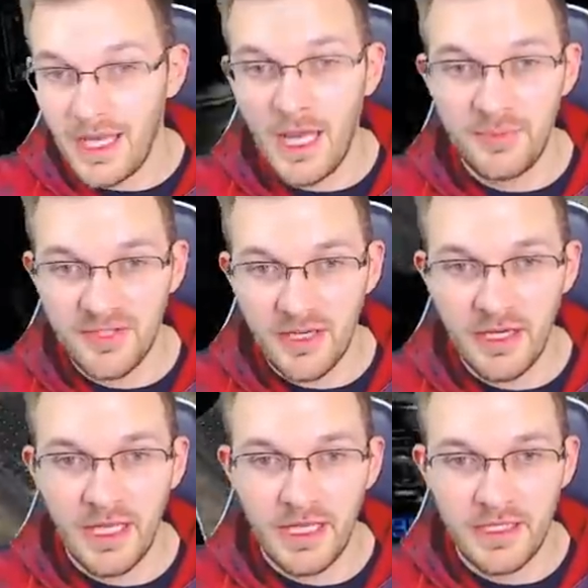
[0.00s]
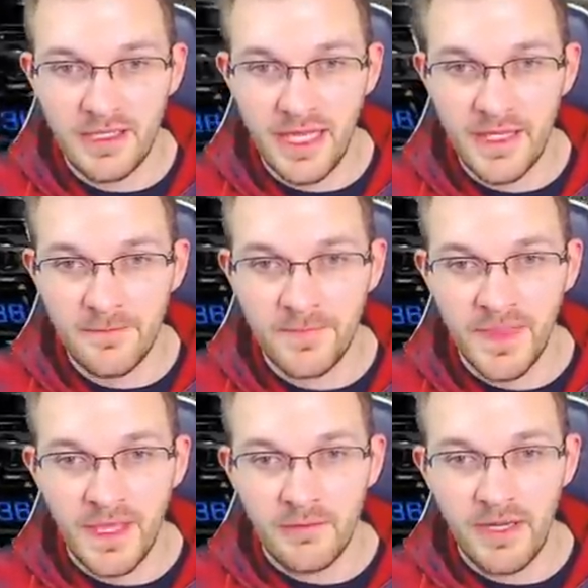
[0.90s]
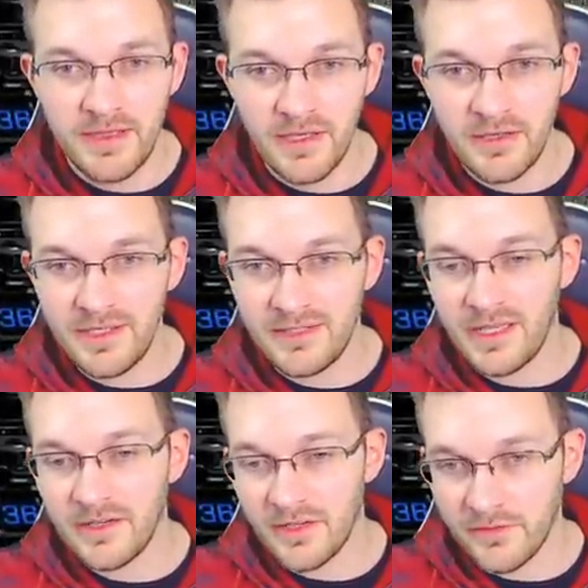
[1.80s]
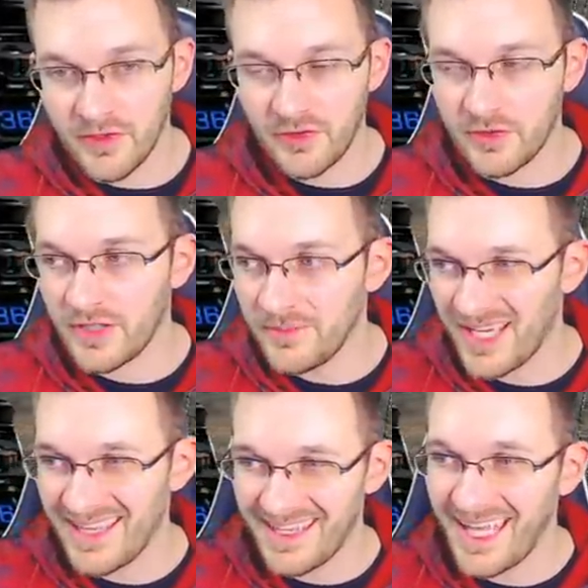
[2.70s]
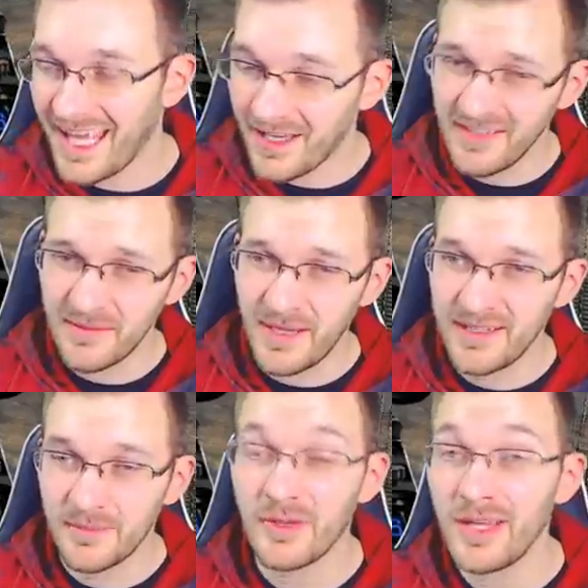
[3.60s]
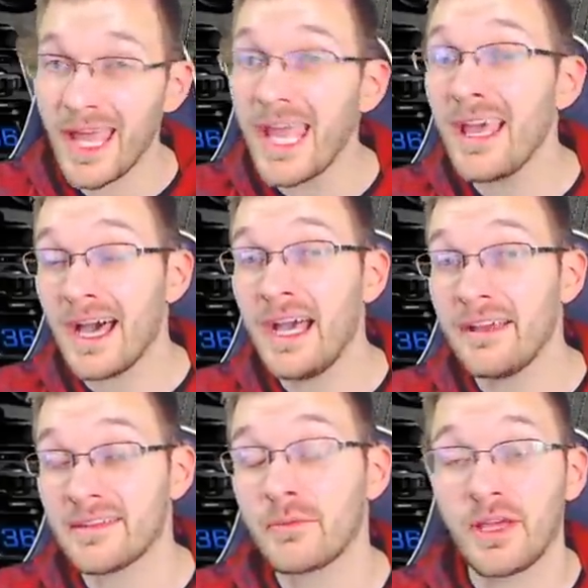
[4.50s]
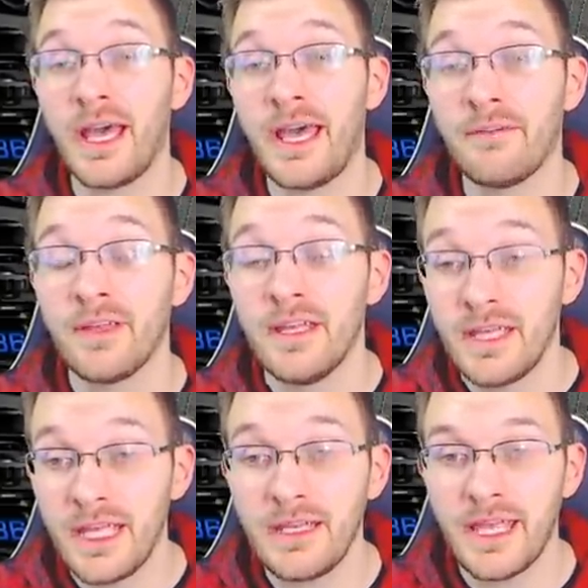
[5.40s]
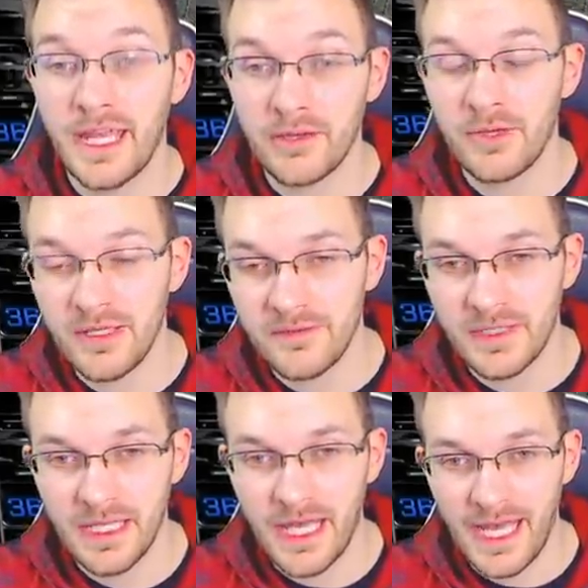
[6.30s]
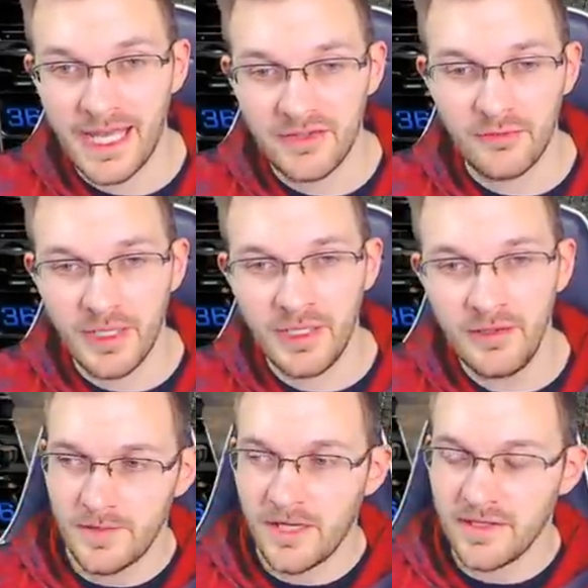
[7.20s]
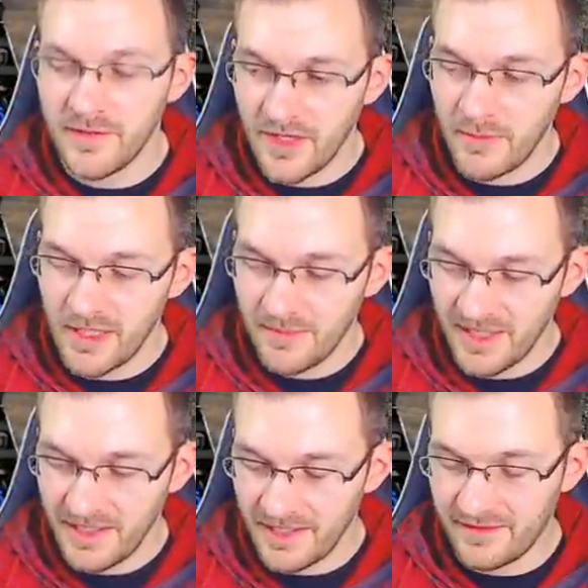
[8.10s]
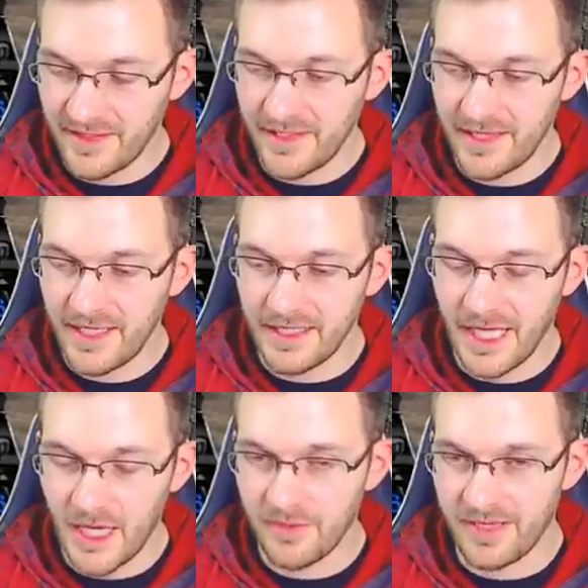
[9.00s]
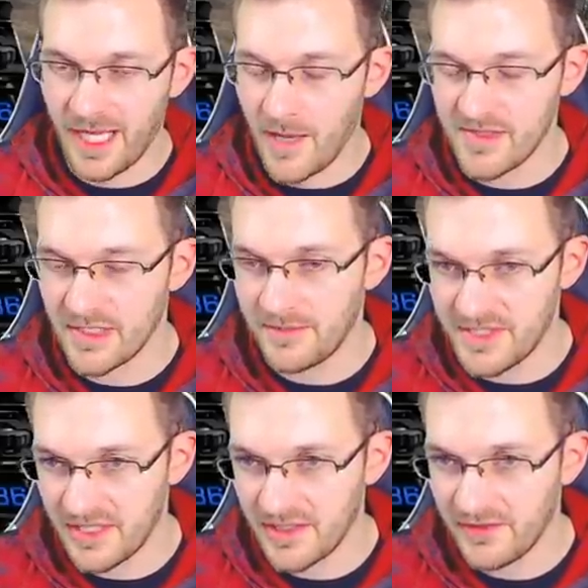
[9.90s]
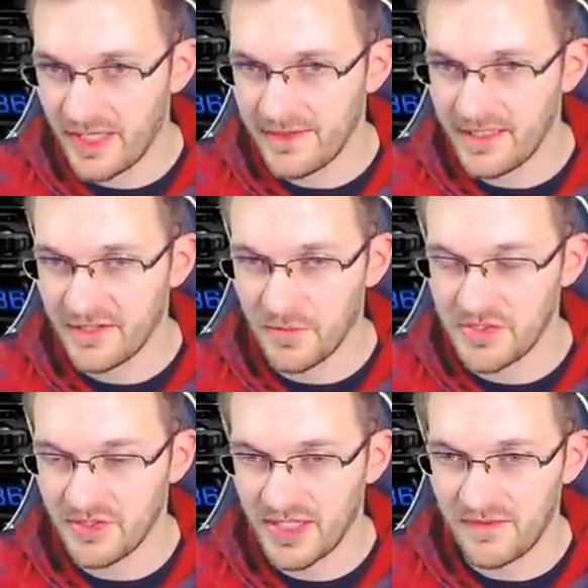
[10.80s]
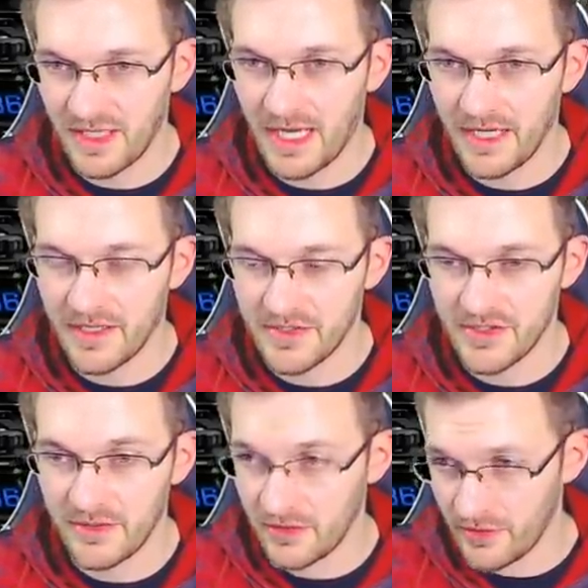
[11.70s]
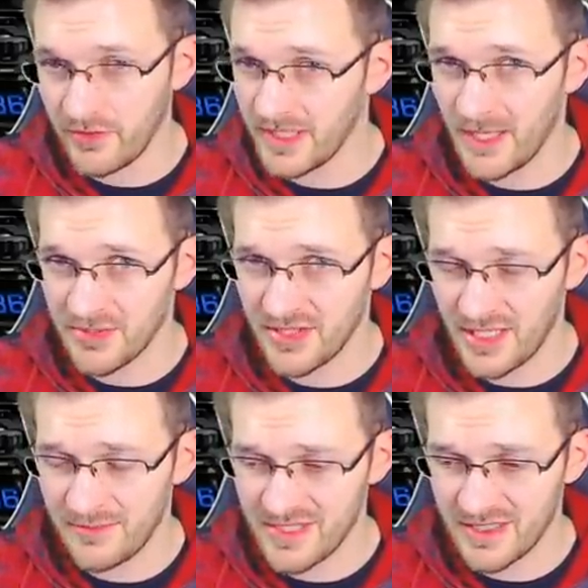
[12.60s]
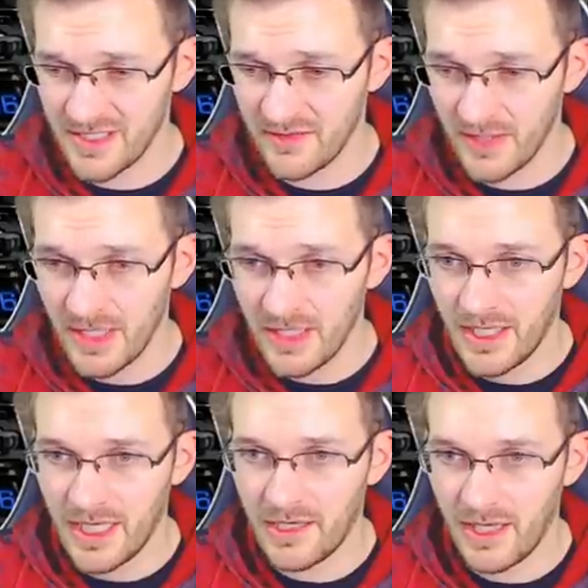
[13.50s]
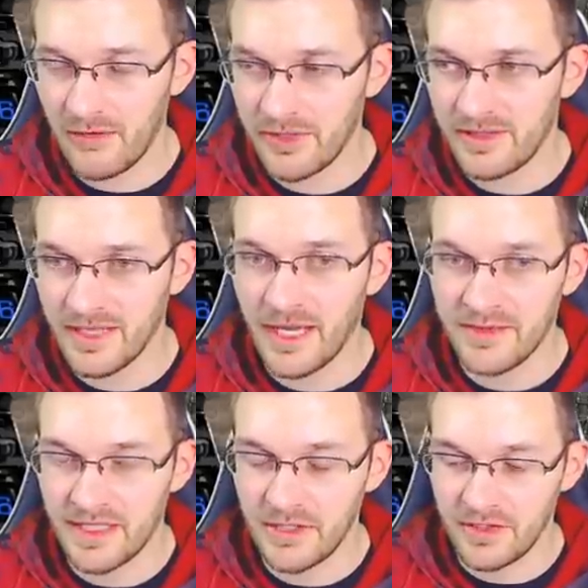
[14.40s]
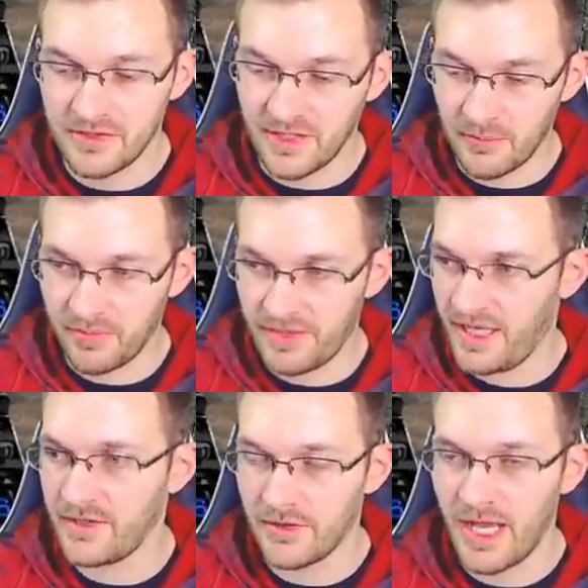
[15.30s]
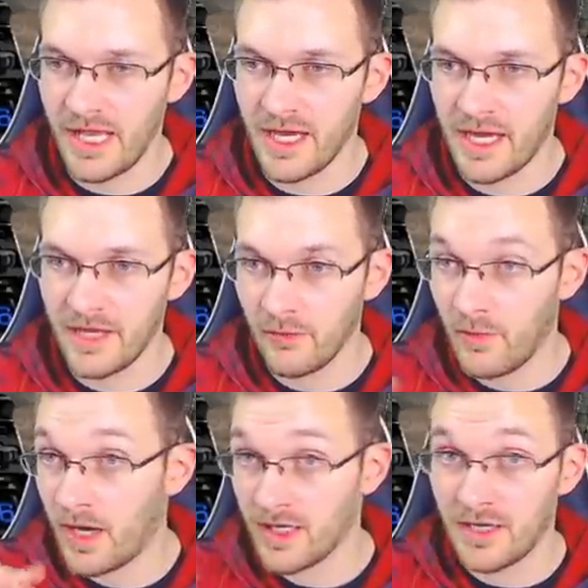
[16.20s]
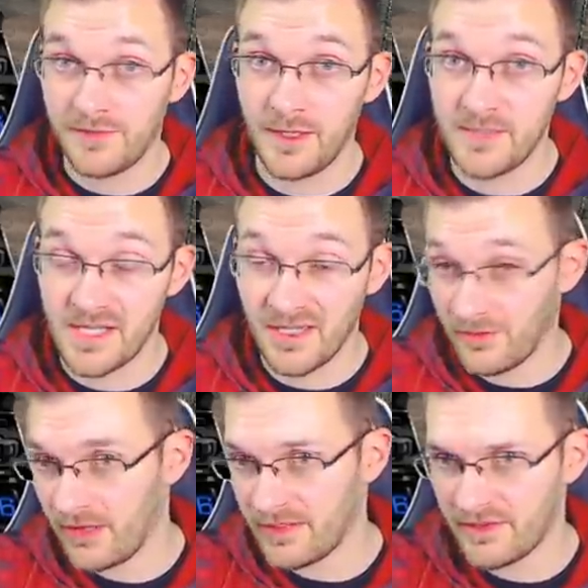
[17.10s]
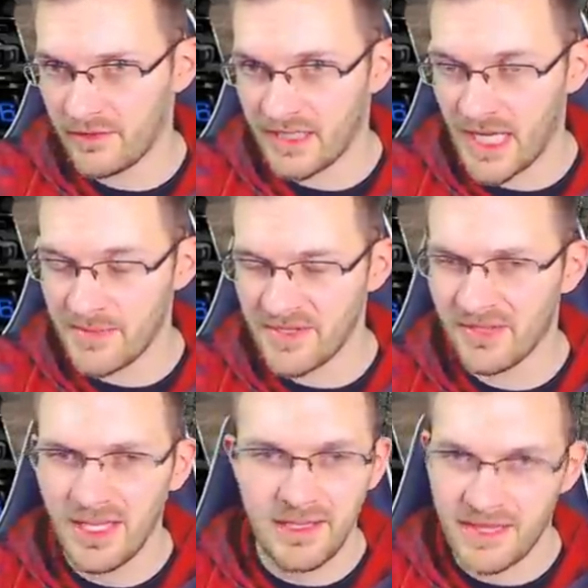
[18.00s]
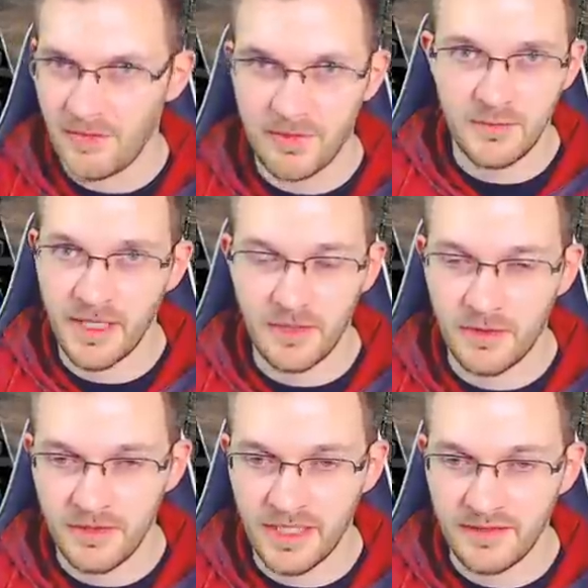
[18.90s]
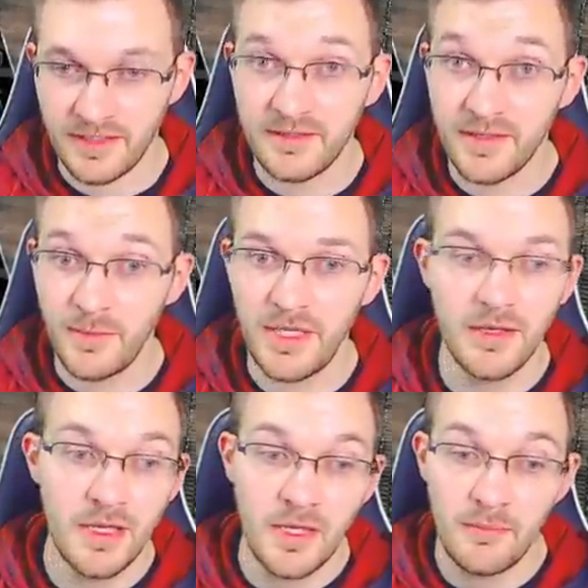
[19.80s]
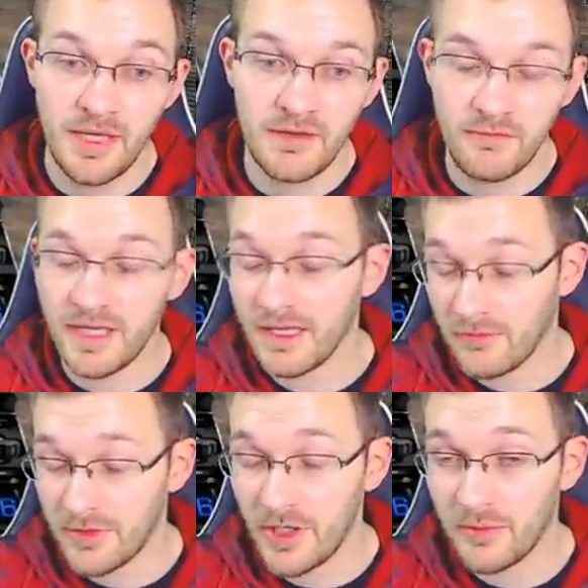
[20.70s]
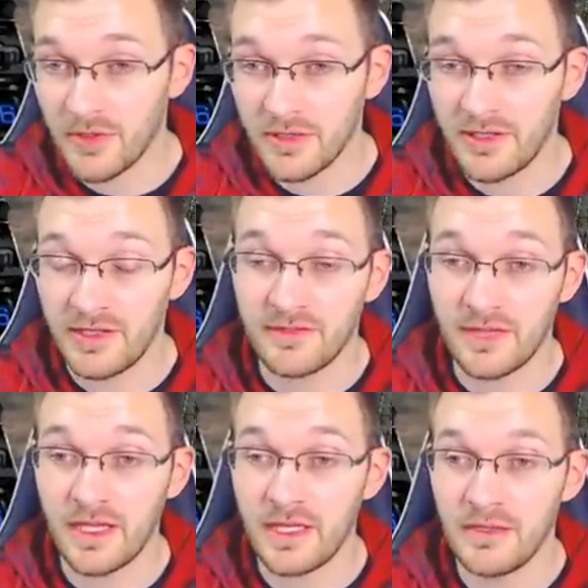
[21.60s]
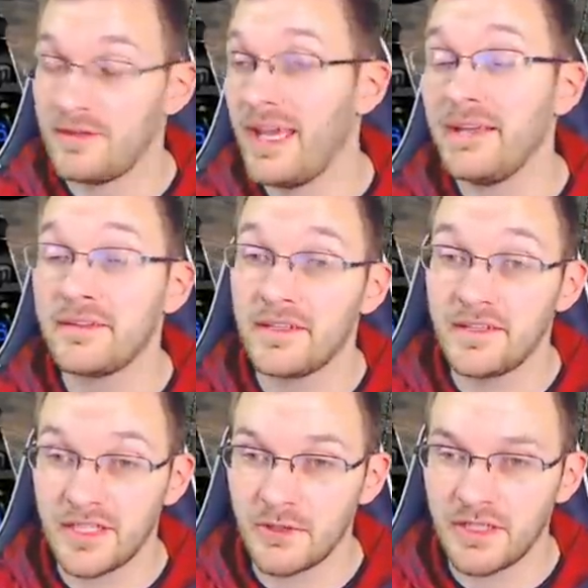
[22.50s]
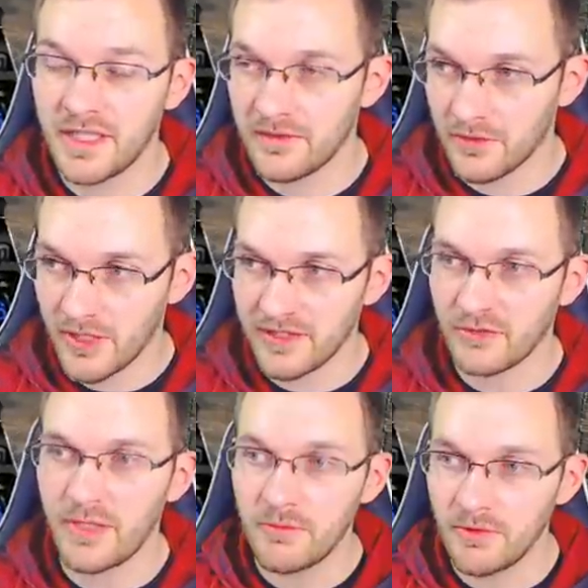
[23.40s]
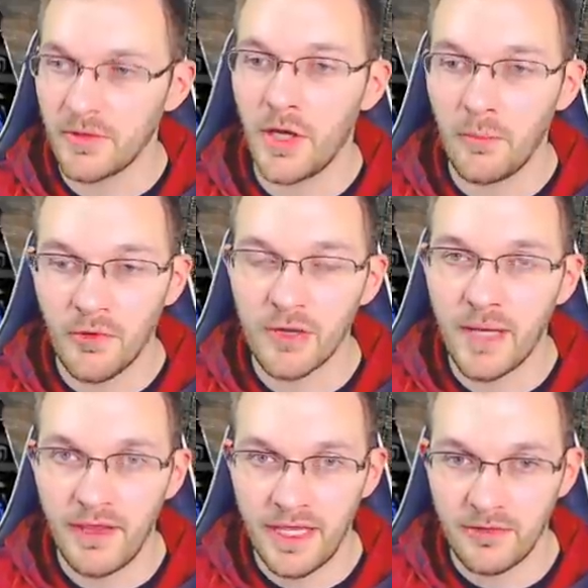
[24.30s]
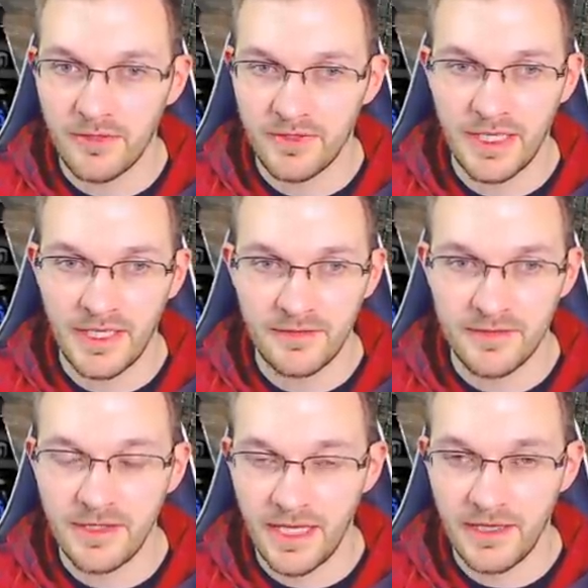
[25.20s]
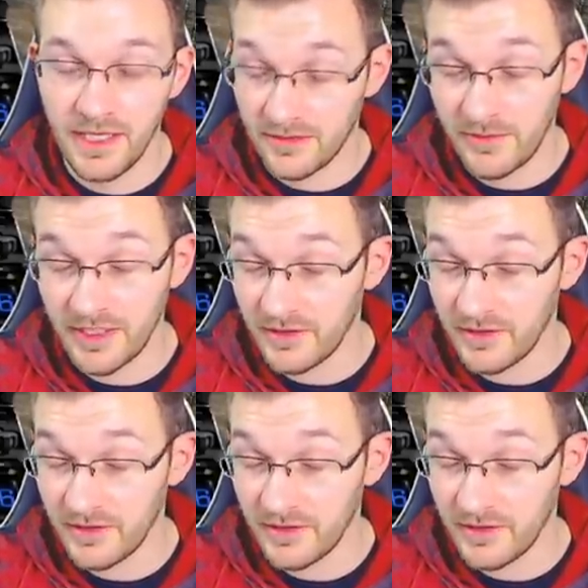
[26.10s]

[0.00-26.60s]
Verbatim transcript: I'm sorry, you're dead. Right there, you can see here's our first glimpse at the customizable AIs that we have in Halo Infinite as well. Now in the development update, it said that they can help capture objectives. I think it's more just kind of an icon showing who captured the objective. Uh, I would doubt that you can just like plant your AI, walk off the objective while it still captures. That make a whole lot of sense to me. But again, we'll know more as the days continue on. As throughout this week, we'll know more about Halo Infinite as the day as the week